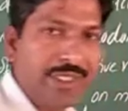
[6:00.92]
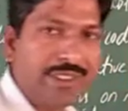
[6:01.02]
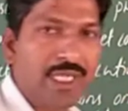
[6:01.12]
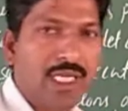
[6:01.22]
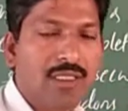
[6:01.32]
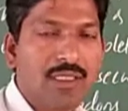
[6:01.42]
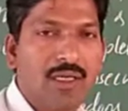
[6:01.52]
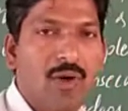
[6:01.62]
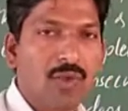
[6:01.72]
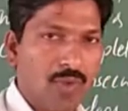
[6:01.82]
strand,
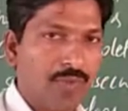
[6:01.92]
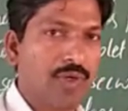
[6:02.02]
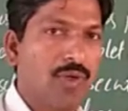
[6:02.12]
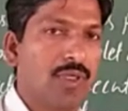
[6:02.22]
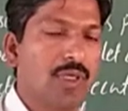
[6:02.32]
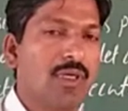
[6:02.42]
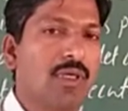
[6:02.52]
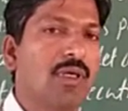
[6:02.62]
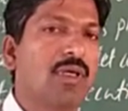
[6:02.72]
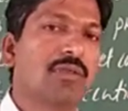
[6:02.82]
or what we call a
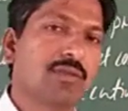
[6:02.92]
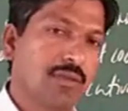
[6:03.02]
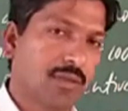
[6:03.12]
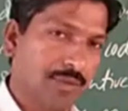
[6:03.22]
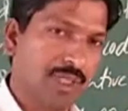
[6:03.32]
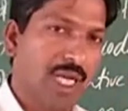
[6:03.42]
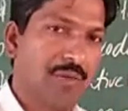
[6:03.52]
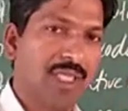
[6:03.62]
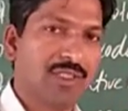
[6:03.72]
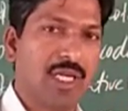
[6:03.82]

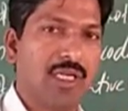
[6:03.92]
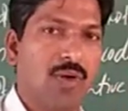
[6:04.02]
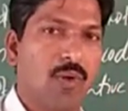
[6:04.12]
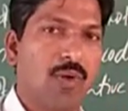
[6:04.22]
subscribing strand.